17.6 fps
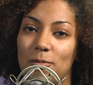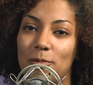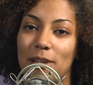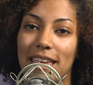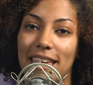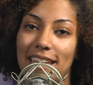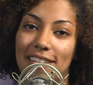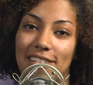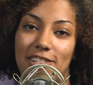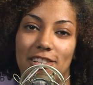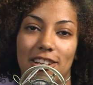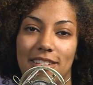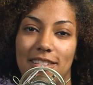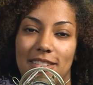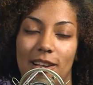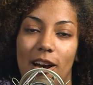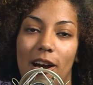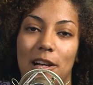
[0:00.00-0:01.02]
we can't
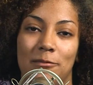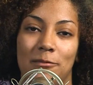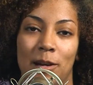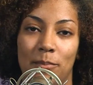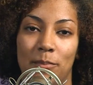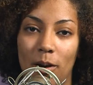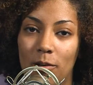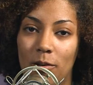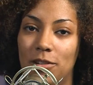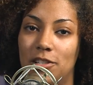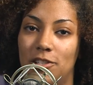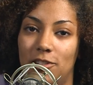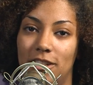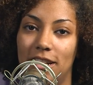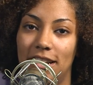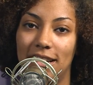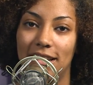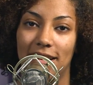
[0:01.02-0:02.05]
just talk about
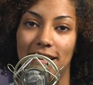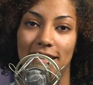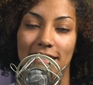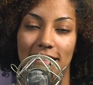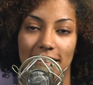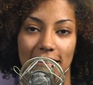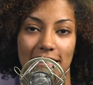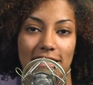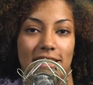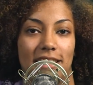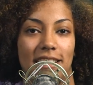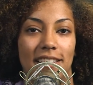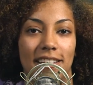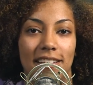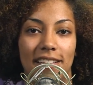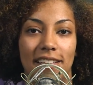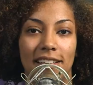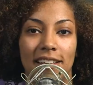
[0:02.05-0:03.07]
poetry in isolation.